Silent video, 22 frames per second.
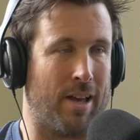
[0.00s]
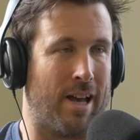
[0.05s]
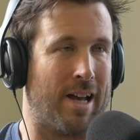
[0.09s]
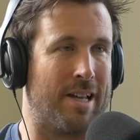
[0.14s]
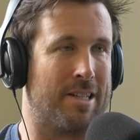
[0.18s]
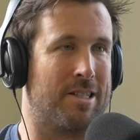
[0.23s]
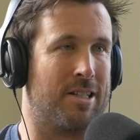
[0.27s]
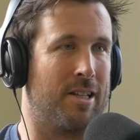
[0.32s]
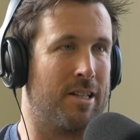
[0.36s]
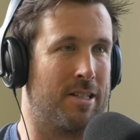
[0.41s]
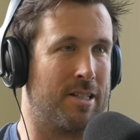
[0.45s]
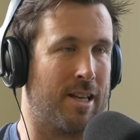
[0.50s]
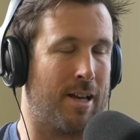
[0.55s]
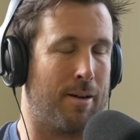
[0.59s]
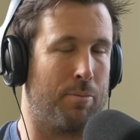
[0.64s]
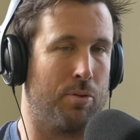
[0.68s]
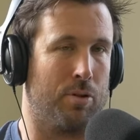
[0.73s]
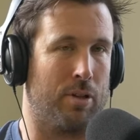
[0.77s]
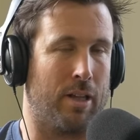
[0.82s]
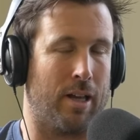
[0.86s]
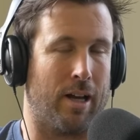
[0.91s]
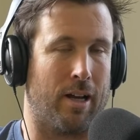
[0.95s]
No. As an
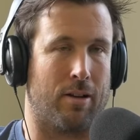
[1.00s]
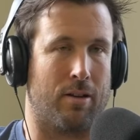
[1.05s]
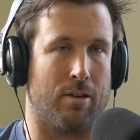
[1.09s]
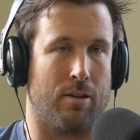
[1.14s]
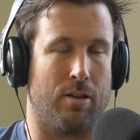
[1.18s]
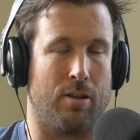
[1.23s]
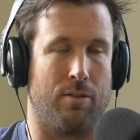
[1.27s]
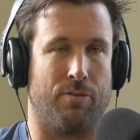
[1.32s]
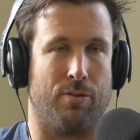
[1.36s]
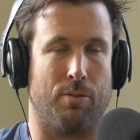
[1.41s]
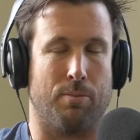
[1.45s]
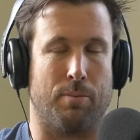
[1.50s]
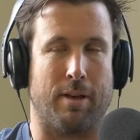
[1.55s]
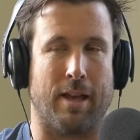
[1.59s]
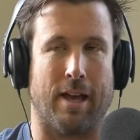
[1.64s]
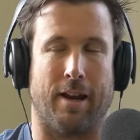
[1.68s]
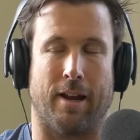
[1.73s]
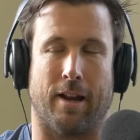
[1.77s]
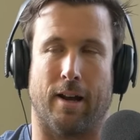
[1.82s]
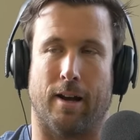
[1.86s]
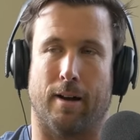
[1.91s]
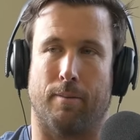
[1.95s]
example, like if you
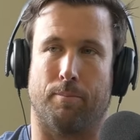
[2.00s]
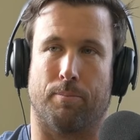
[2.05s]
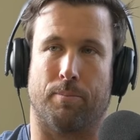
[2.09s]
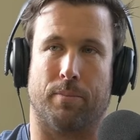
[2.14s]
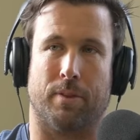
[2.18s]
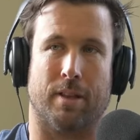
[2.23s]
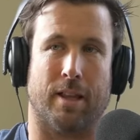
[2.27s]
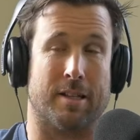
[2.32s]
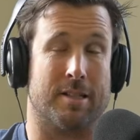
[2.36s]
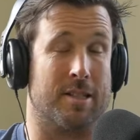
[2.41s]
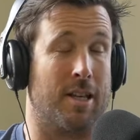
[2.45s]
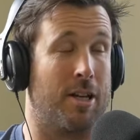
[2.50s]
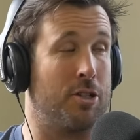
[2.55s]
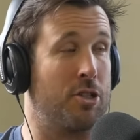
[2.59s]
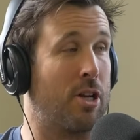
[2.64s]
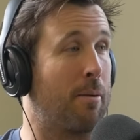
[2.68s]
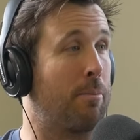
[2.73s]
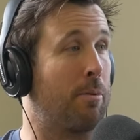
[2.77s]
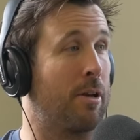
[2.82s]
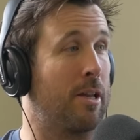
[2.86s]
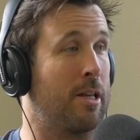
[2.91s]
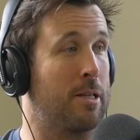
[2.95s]
get, like say
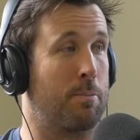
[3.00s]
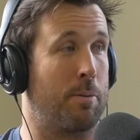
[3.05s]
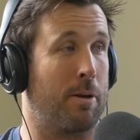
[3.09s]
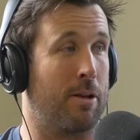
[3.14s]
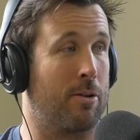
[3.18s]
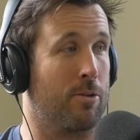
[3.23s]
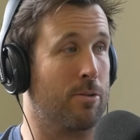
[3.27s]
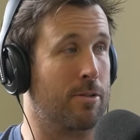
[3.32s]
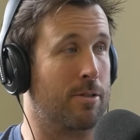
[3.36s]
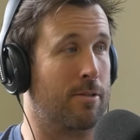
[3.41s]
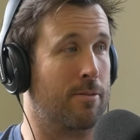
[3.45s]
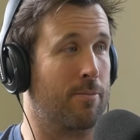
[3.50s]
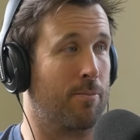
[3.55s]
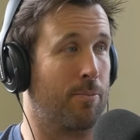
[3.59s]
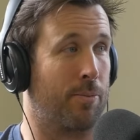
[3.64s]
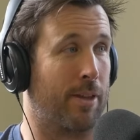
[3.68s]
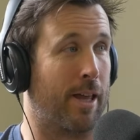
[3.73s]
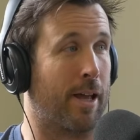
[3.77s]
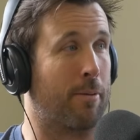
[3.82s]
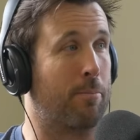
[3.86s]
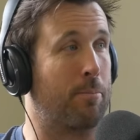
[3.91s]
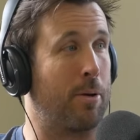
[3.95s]
Japanese pickles,
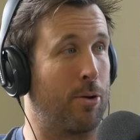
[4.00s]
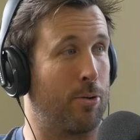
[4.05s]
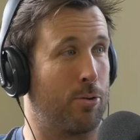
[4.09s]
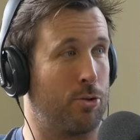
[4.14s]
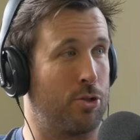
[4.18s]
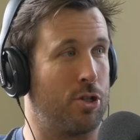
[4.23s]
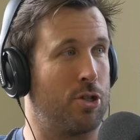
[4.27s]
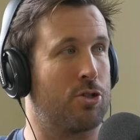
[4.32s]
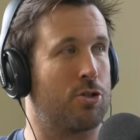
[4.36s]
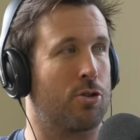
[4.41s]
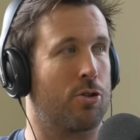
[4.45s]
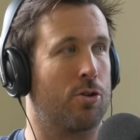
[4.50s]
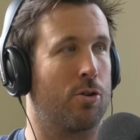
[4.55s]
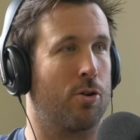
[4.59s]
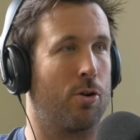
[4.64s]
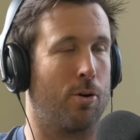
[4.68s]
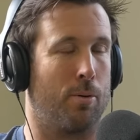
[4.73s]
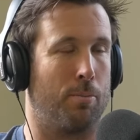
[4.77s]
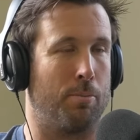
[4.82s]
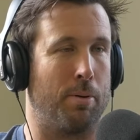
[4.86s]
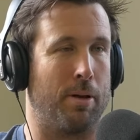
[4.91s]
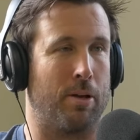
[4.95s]
like sure, pickled ginger
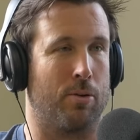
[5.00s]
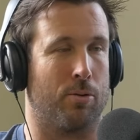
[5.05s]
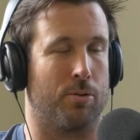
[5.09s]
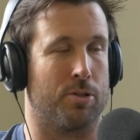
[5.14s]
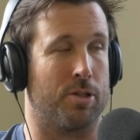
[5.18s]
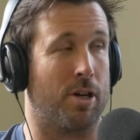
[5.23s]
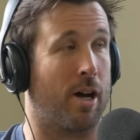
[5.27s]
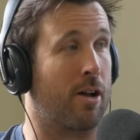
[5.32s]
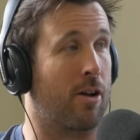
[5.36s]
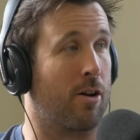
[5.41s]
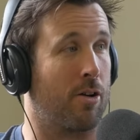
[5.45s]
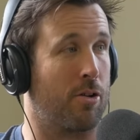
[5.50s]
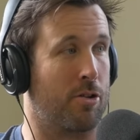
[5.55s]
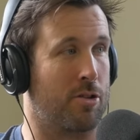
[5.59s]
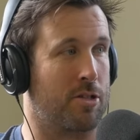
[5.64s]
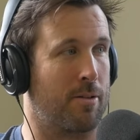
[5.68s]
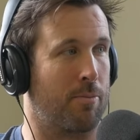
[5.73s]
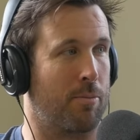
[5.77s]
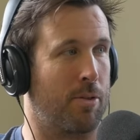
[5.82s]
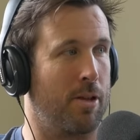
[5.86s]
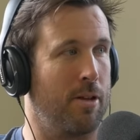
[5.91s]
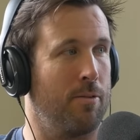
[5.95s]
or pickled daikon or
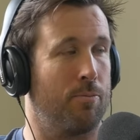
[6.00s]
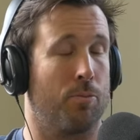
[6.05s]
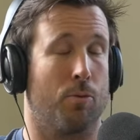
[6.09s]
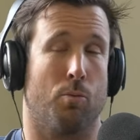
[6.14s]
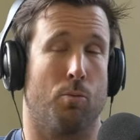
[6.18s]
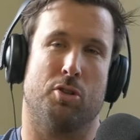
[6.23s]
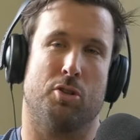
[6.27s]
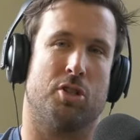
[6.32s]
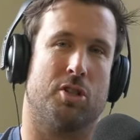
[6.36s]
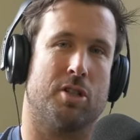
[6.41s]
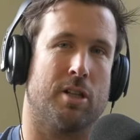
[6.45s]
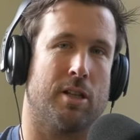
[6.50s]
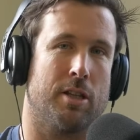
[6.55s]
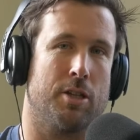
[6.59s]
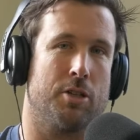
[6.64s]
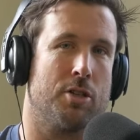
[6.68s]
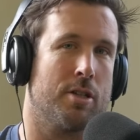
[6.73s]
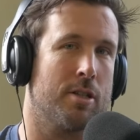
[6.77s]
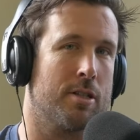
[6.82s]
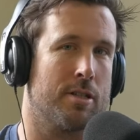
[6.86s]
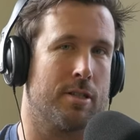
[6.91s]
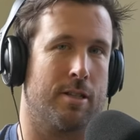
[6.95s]
something, which are
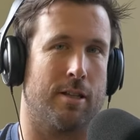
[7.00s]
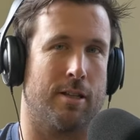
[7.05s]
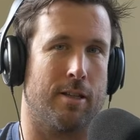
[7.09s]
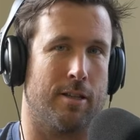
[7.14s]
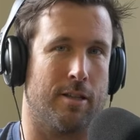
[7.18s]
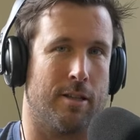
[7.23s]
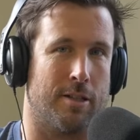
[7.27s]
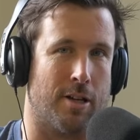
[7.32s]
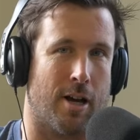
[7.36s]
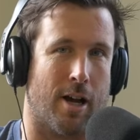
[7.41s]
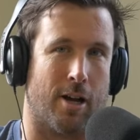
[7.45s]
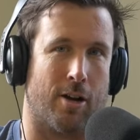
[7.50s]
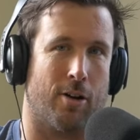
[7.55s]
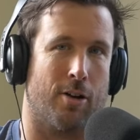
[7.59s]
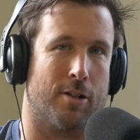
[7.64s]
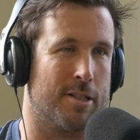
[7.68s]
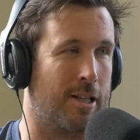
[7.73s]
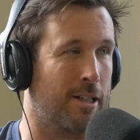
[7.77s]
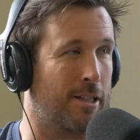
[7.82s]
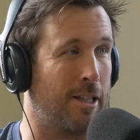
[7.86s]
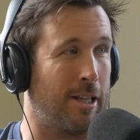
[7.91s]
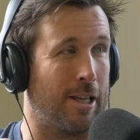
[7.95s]
delicious. The
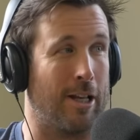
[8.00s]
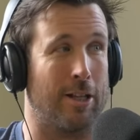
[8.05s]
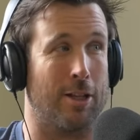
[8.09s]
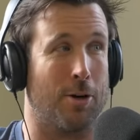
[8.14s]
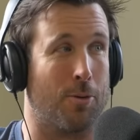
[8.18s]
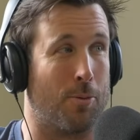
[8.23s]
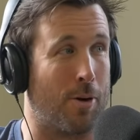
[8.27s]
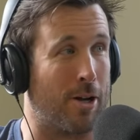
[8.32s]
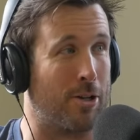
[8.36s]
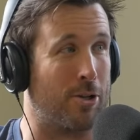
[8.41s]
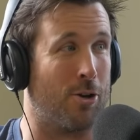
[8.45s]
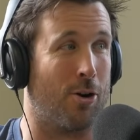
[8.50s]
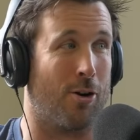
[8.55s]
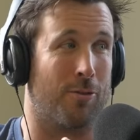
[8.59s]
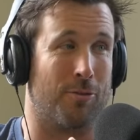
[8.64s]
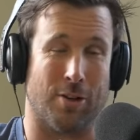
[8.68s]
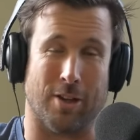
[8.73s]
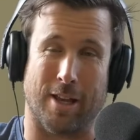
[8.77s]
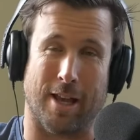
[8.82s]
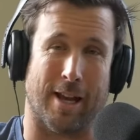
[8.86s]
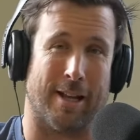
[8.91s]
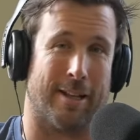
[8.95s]
daikon's like the yellow one you often,
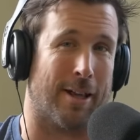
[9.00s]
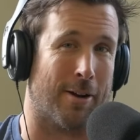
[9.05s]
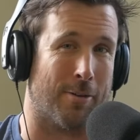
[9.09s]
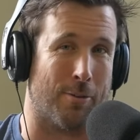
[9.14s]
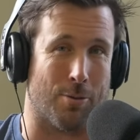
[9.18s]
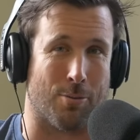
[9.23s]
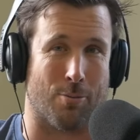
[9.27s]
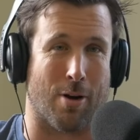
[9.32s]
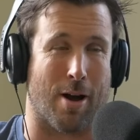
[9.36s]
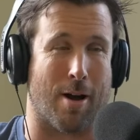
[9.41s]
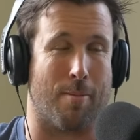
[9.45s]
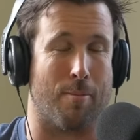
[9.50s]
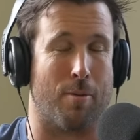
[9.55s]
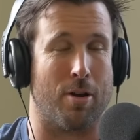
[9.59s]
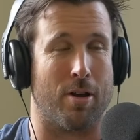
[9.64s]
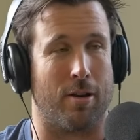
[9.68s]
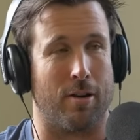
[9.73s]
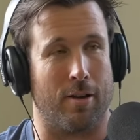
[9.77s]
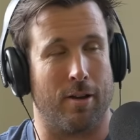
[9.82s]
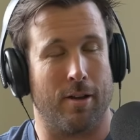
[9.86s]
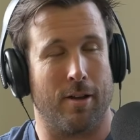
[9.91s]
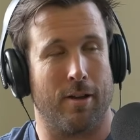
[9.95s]
yeah, get, like with
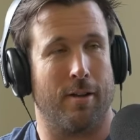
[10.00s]
ramen.